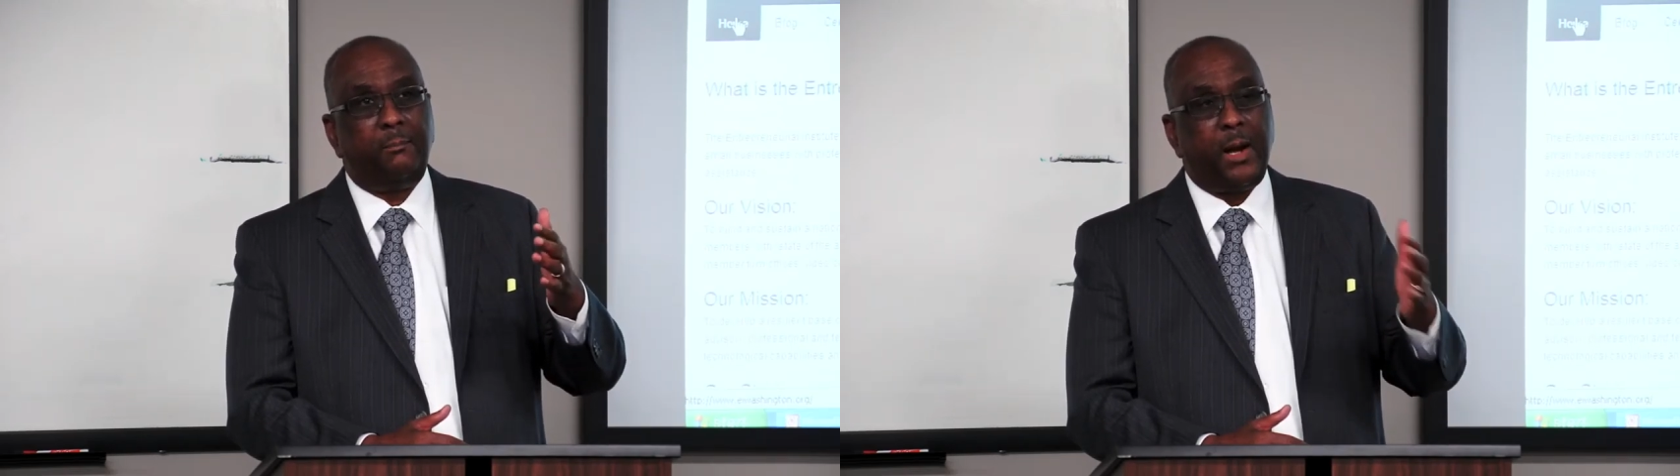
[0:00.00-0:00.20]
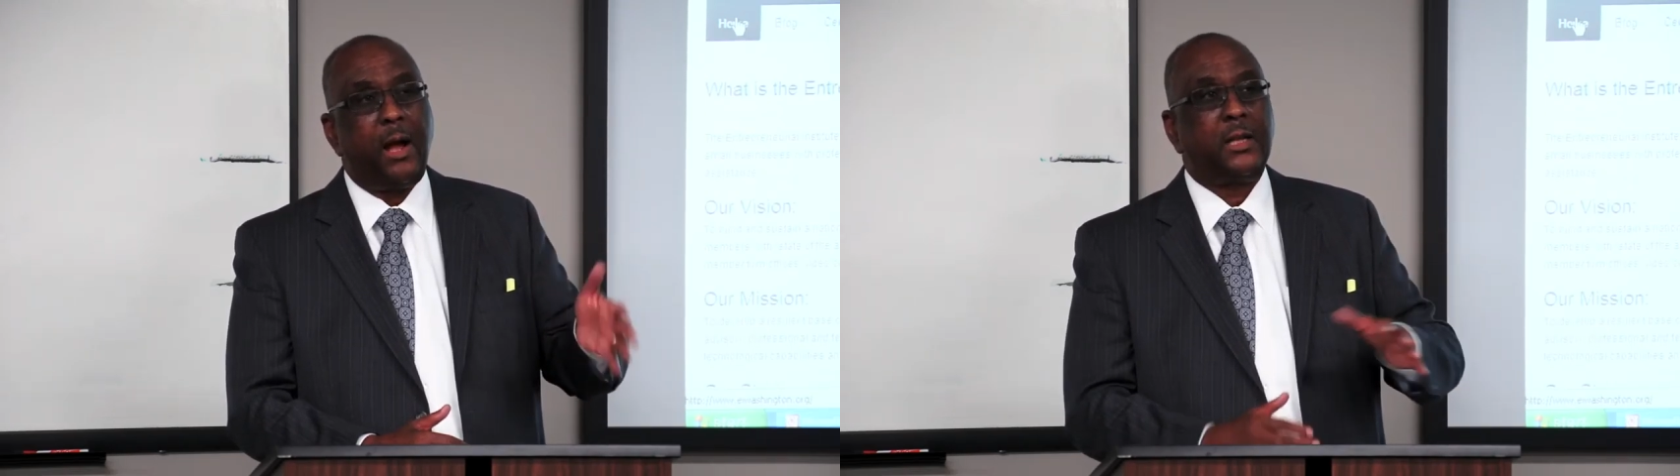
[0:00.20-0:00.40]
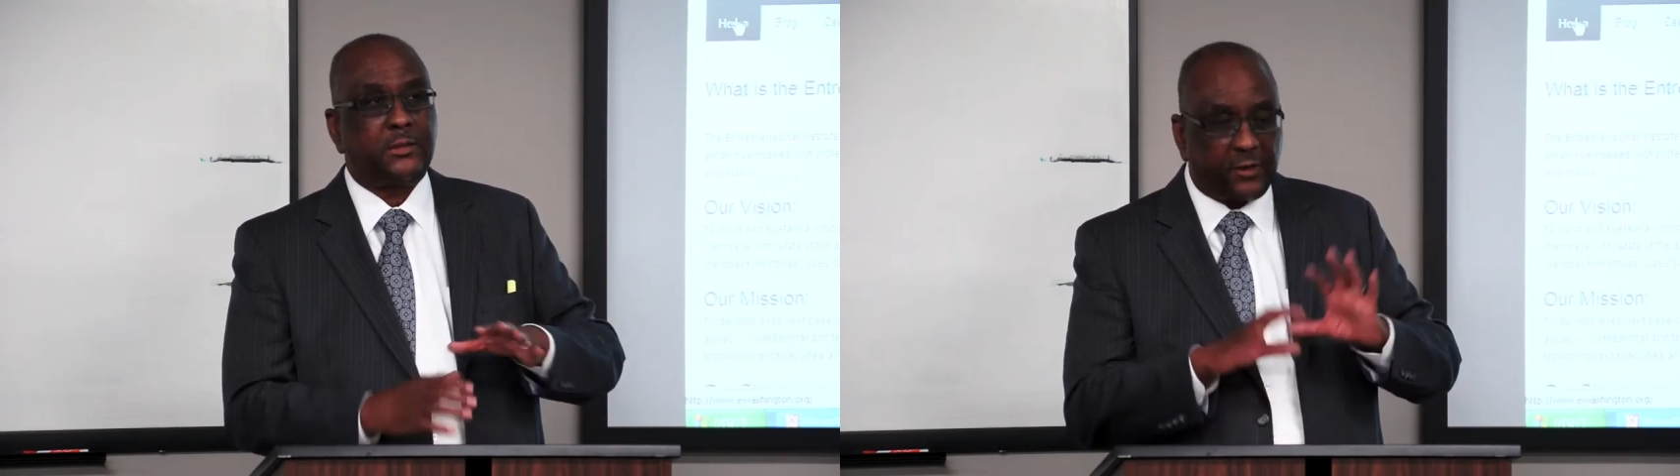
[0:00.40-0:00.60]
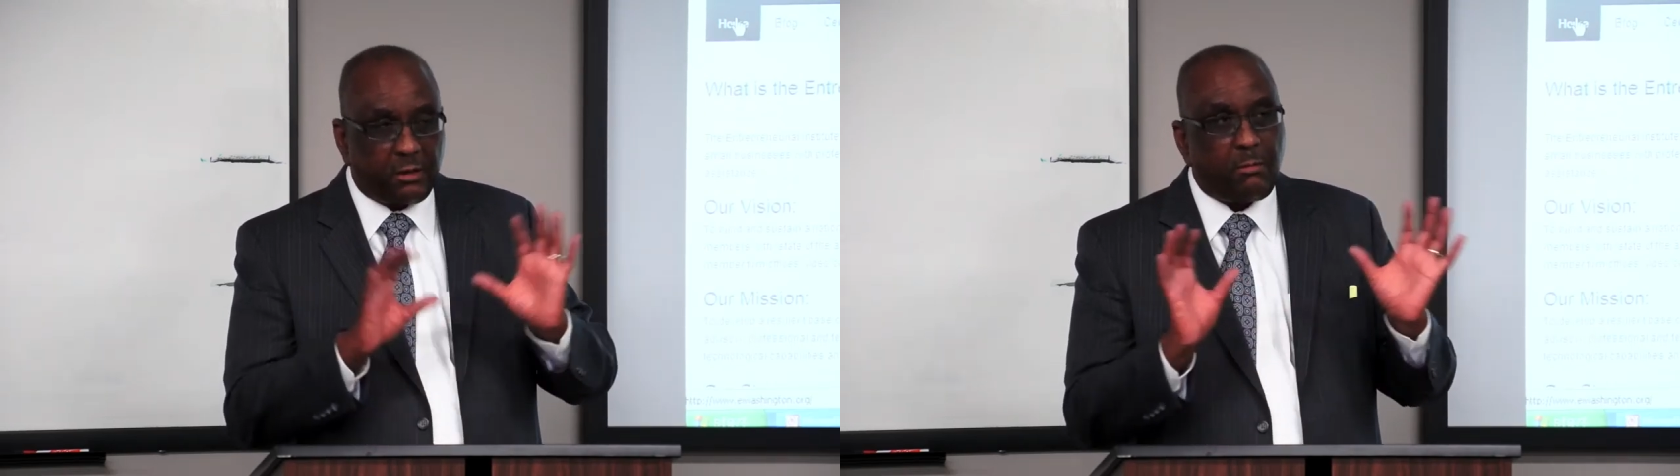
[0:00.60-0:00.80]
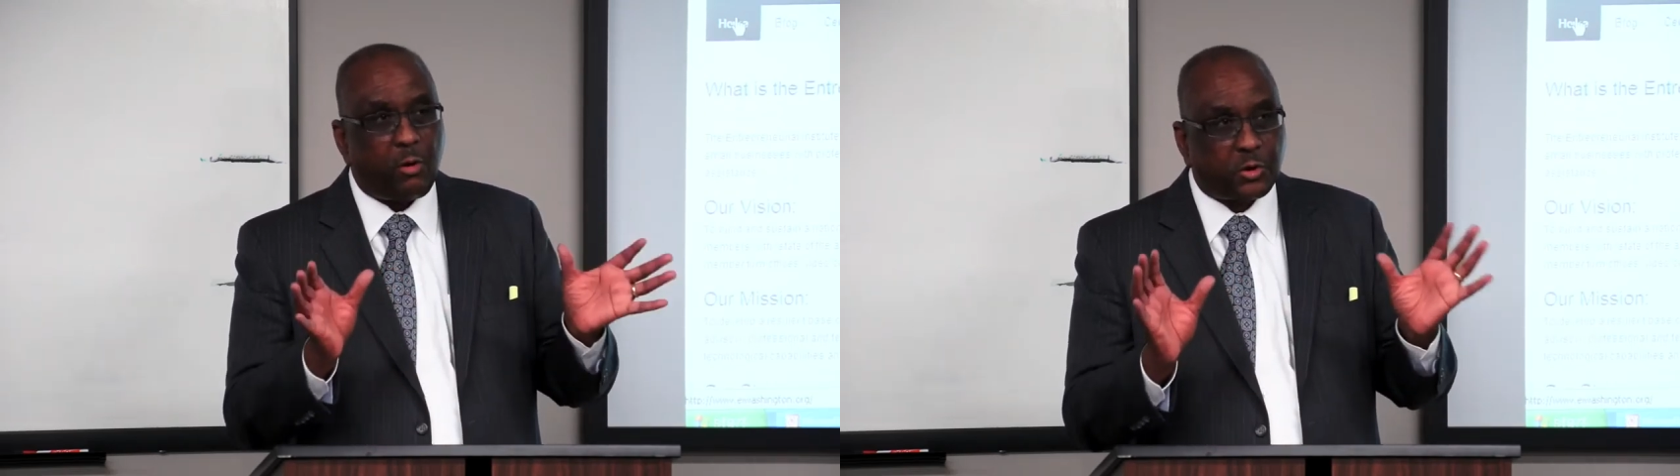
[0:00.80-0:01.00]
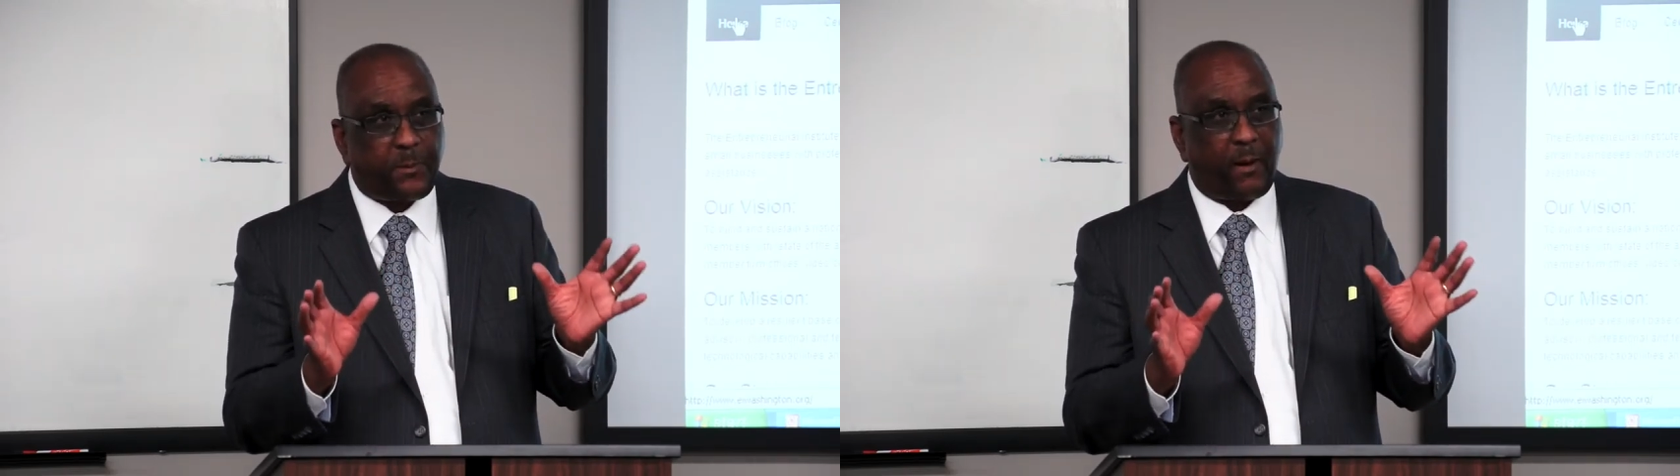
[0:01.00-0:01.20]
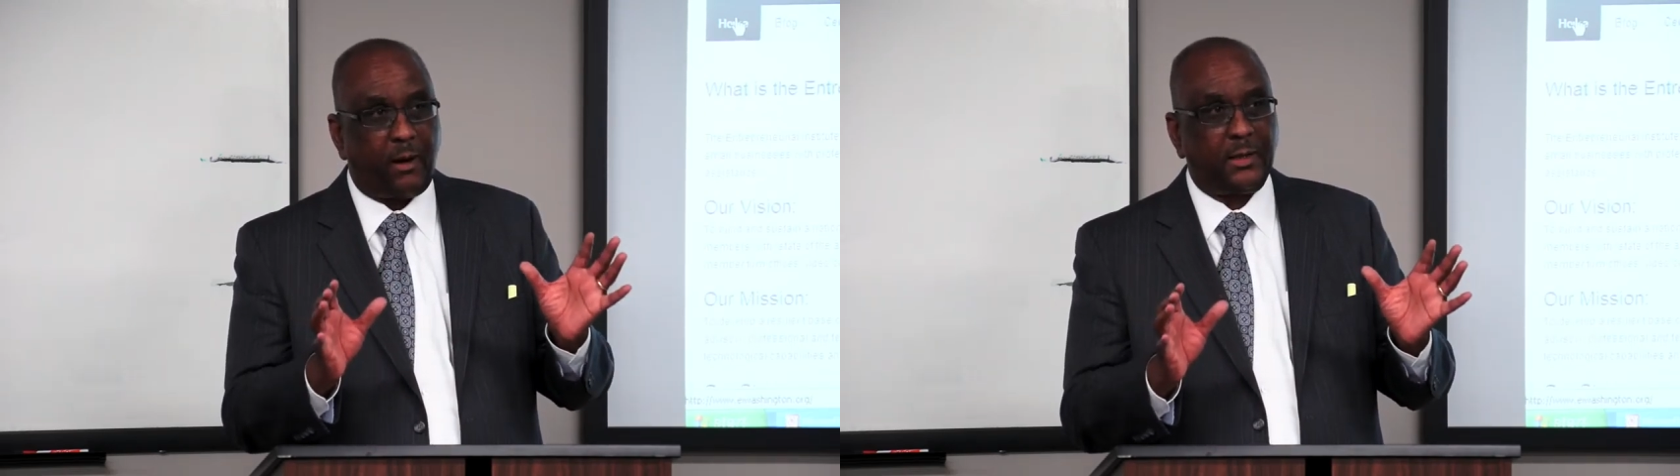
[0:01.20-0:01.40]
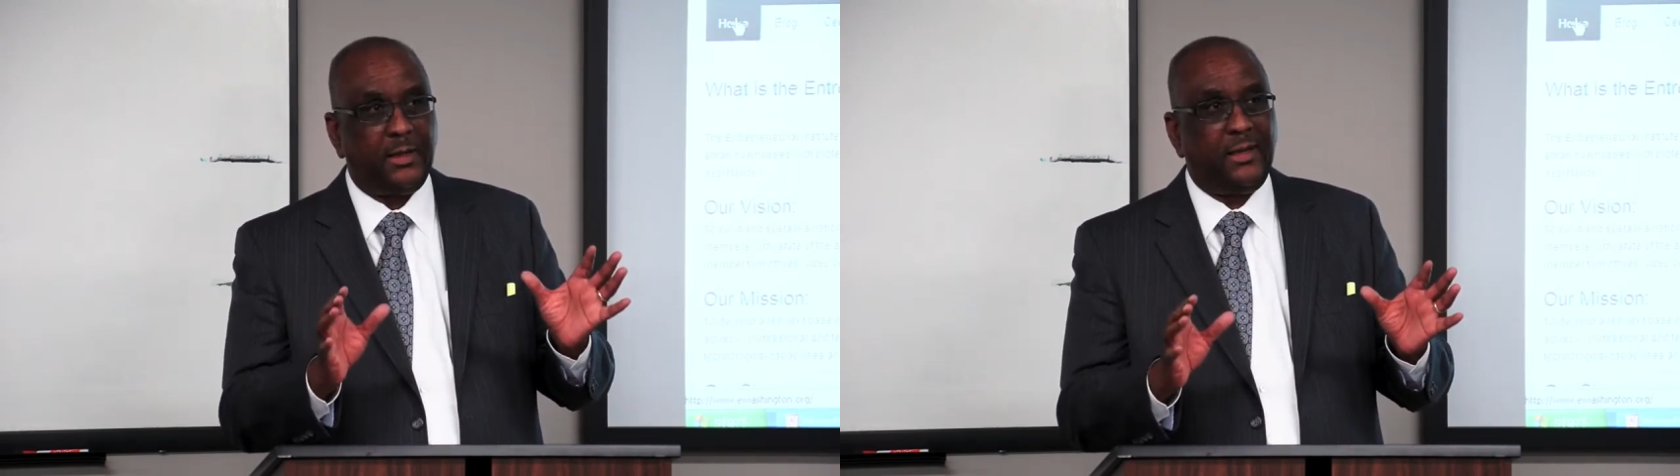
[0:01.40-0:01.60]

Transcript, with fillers: bonds, for the most part,